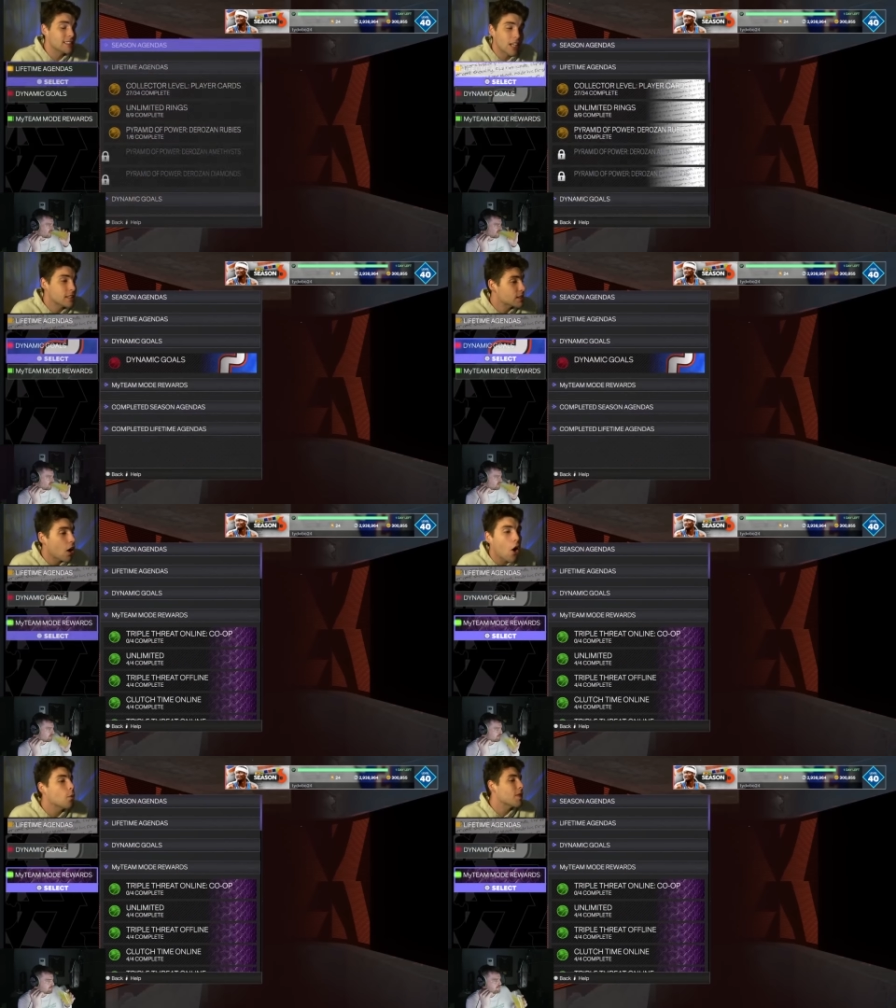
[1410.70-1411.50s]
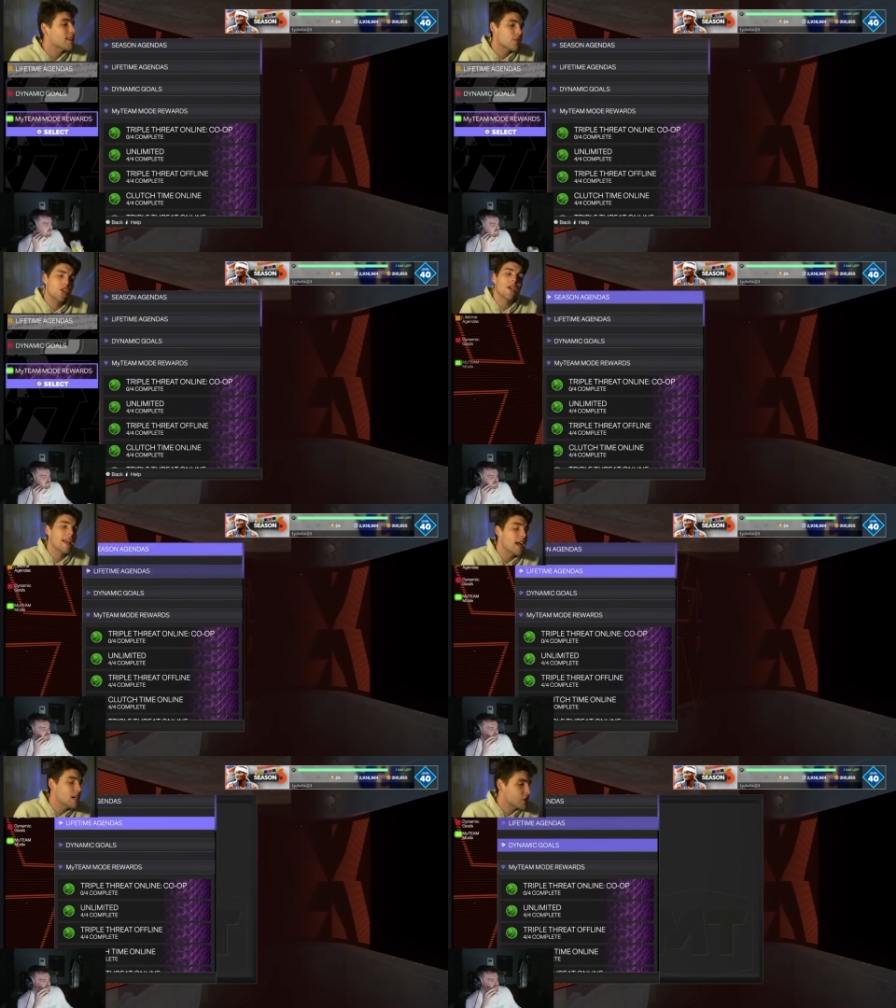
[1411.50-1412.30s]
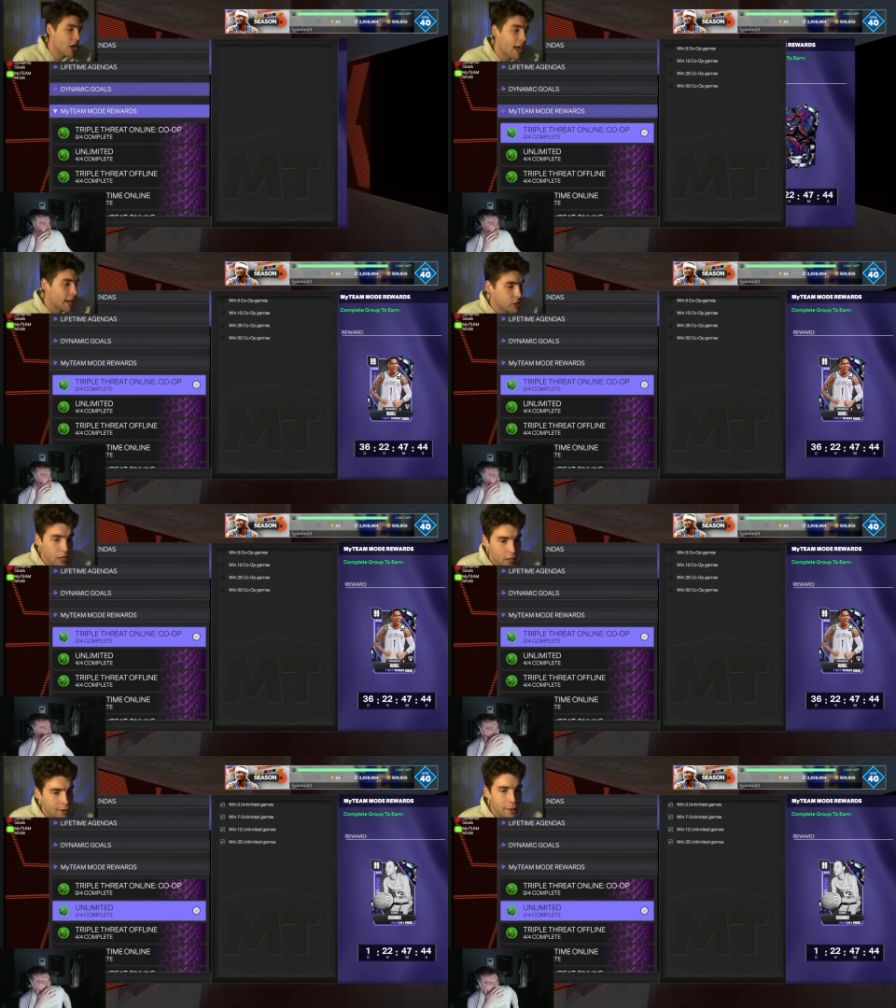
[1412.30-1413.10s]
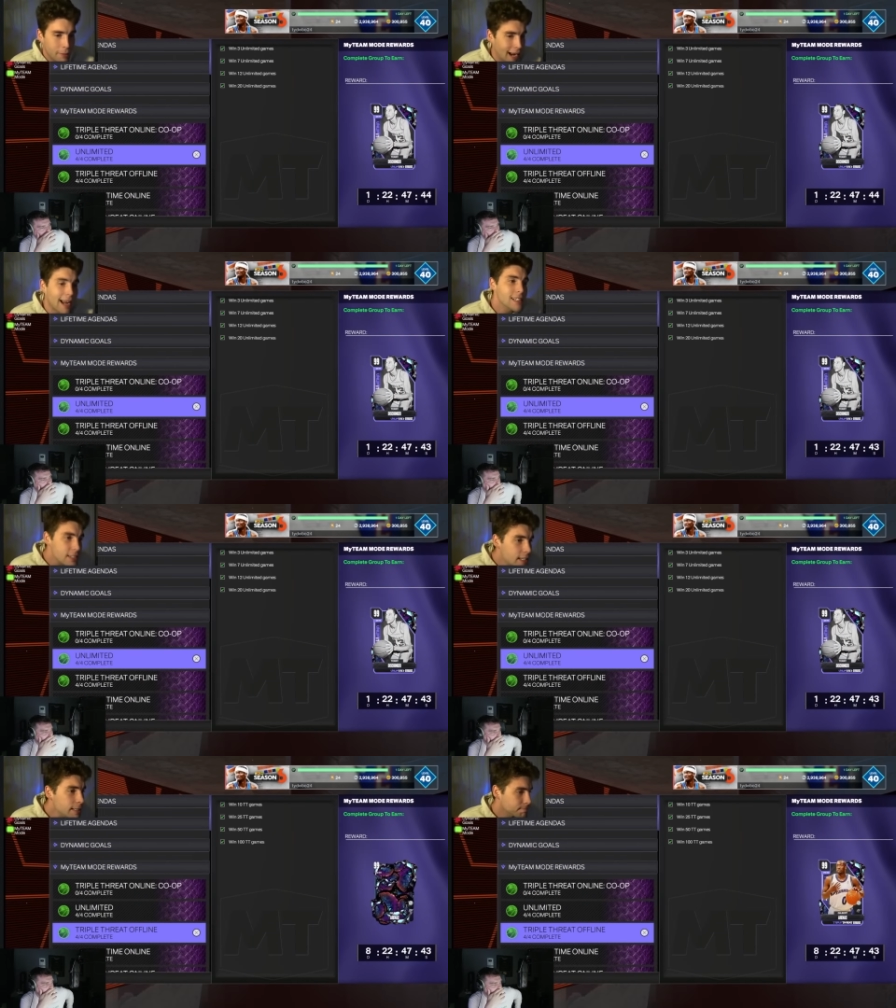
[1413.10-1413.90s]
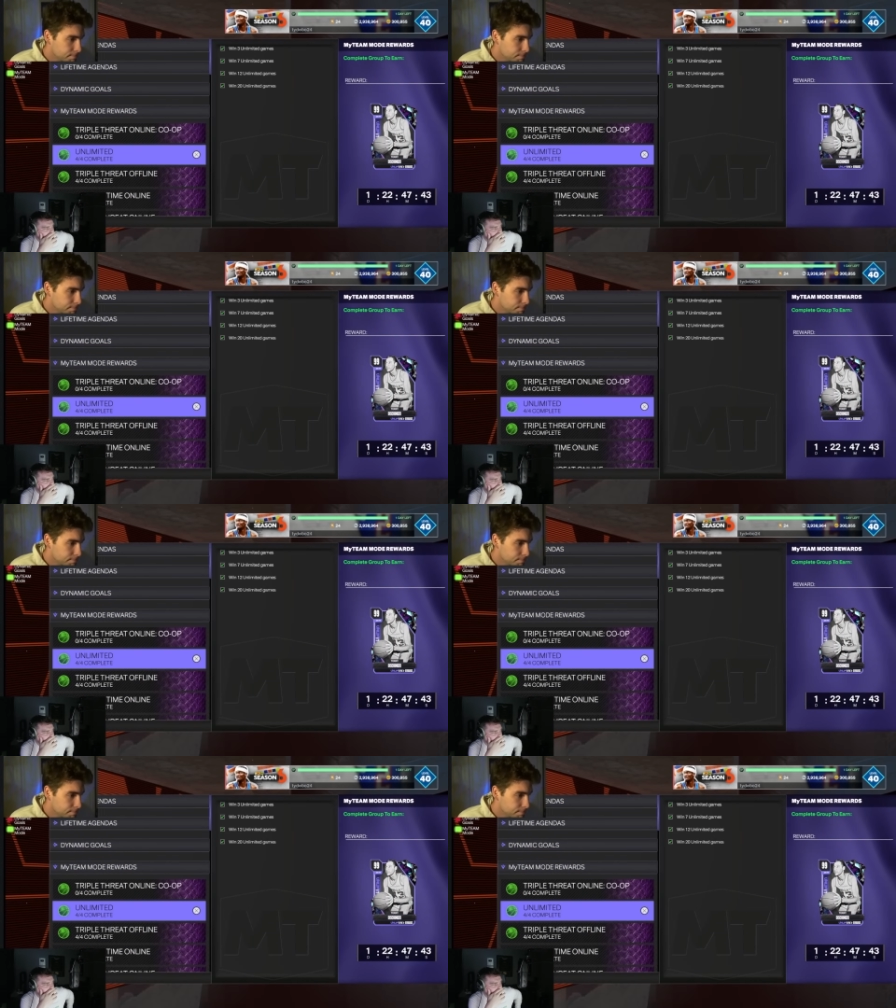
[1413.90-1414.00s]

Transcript: to, to hope that 2K does change. But honestly,